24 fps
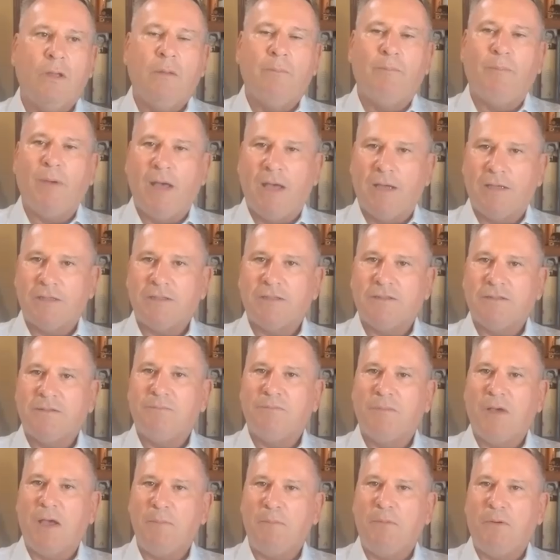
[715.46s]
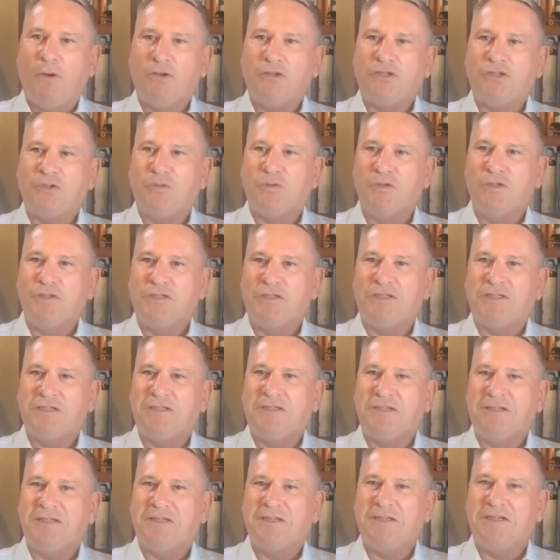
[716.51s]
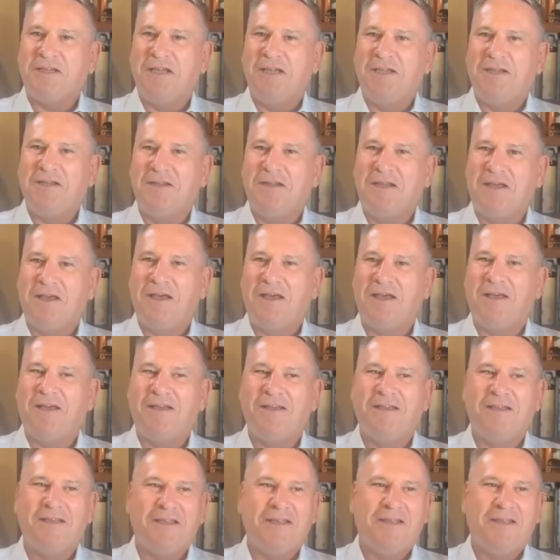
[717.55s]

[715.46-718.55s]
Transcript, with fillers: but my boss was in, uh,